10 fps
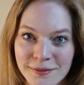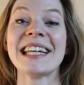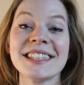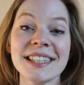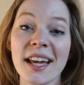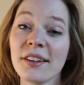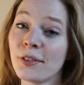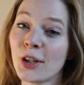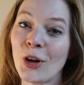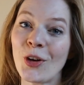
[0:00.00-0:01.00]
In today's
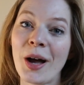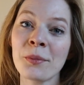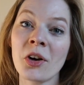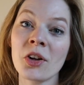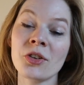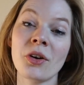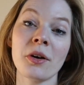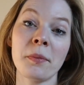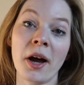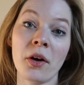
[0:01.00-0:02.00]
video, I'm gonna talk
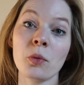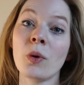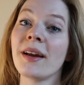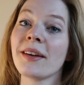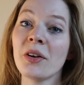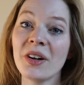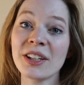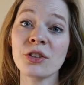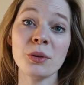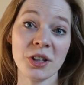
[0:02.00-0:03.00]
about why your
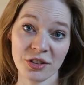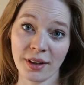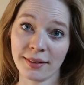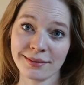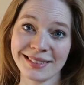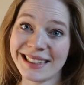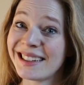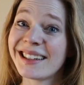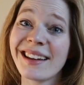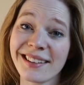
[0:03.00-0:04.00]
intuition
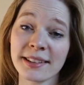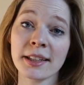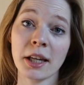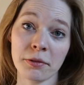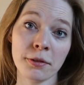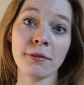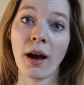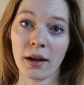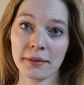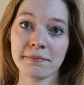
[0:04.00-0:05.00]
doesn't give a
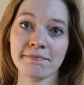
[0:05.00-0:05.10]
fuck.